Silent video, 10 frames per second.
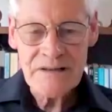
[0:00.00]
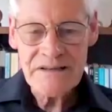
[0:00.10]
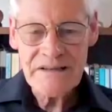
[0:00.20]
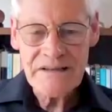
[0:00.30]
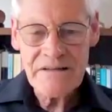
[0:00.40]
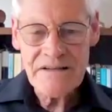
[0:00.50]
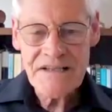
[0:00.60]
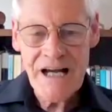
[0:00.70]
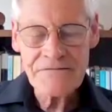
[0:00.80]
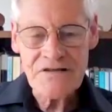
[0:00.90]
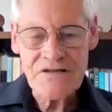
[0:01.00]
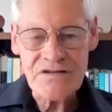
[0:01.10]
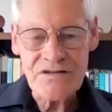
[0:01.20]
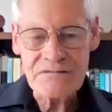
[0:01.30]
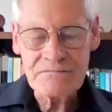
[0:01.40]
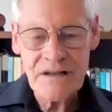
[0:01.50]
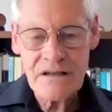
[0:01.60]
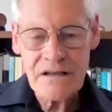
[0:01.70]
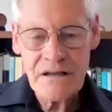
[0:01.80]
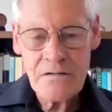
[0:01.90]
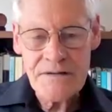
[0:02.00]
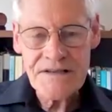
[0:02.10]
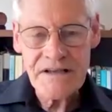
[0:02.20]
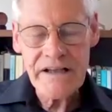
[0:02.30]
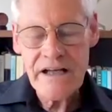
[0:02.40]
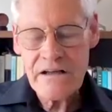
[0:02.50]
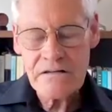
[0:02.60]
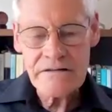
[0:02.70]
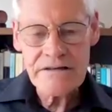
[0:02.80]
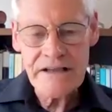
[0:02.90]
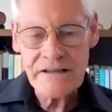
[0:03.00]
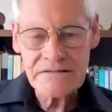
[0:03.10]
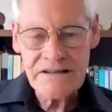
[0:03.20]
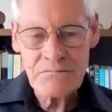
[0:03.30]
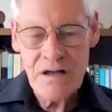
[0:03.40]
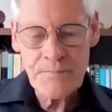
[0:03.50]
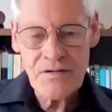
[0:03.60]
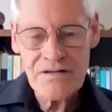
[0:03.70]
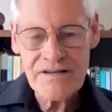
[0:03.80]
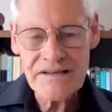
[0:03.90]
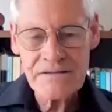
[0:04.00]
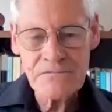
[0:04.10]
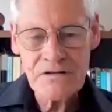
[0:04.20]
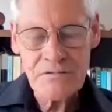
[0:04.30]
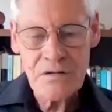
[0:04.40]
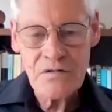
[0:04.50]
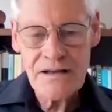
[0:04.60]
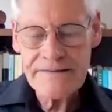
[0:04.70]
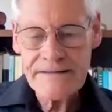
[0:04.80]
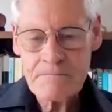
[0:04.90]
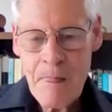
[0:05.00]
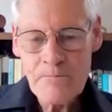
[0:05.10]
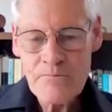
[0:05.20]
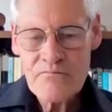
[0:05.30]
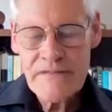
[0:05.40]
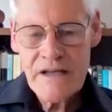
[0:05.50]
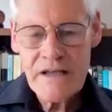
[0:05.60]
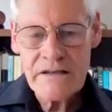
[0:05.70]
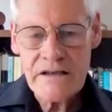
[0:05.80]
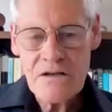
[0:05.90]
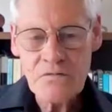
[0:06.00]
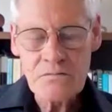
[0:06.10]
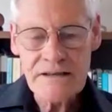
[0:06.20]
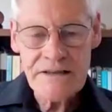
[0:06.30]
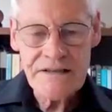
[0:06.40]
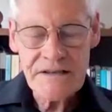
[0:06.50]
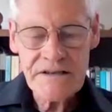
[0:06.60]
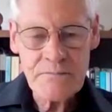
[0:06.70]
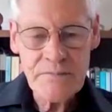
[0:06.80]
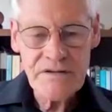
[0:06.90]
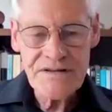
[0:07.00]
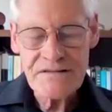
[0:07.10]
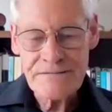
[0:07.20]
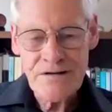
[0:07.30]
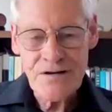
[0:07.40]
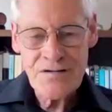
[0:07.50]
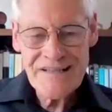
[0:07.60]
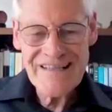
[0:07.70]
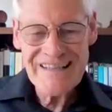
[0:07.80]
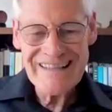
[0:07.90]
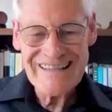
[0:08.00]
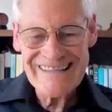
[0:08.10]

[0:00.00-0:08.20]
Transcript: But, this afternoon, I'll be sitting out on the deck near my pond here with my wife and, we'll be listening to birds and frogs.